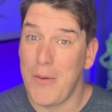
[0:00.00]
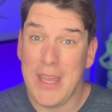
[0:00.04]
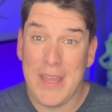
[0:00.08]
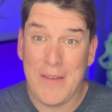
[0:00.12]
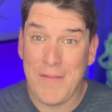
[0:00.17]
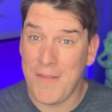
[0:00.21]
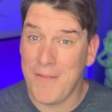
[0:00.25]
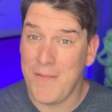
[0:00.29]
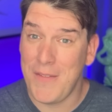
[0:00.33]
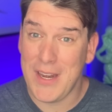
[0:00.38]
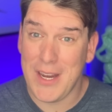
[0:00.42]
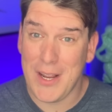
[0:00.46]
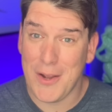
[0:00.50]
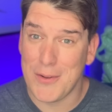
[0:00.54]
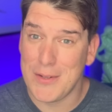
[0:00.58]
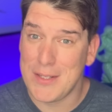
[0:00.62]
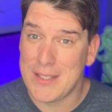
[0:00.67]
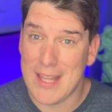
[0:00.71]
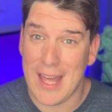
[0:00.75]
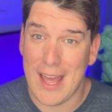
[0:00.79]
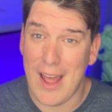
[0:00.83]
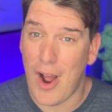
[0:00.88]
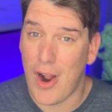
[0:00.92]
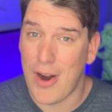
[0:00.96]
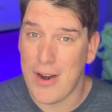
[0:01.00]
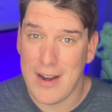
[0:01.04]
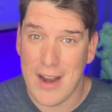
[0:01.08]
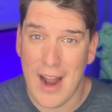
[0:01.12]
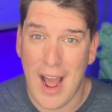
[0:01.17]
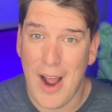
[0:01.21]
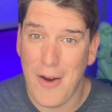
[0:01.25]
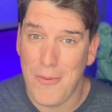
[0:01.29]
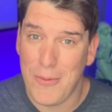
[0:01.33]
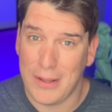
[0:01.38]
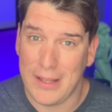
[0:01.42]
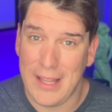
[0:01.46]
even videos that are
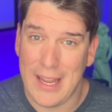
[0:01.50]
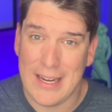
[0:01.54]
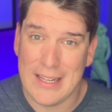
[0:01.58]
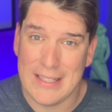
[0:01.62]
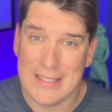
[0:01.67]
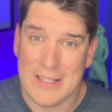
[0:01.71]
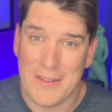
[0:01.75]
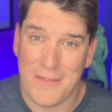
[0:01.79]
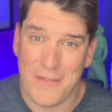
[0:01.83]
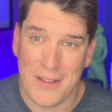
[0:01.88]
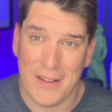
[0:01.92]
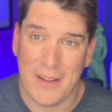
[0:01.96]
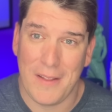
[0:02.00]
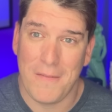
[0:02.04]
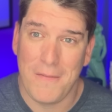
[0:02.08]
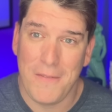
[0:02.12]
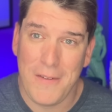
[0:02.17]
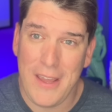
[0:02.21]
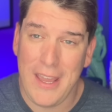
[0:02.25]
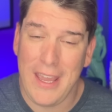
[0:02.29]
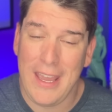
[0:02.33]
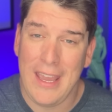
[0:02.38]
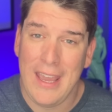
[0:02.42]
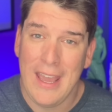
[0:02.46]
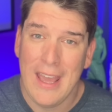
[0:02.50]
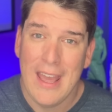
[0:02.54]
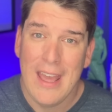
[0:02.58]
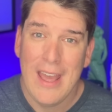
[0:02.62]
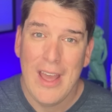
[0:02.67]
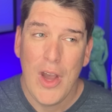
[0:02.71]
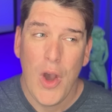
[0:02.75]
not related to Villa Vie.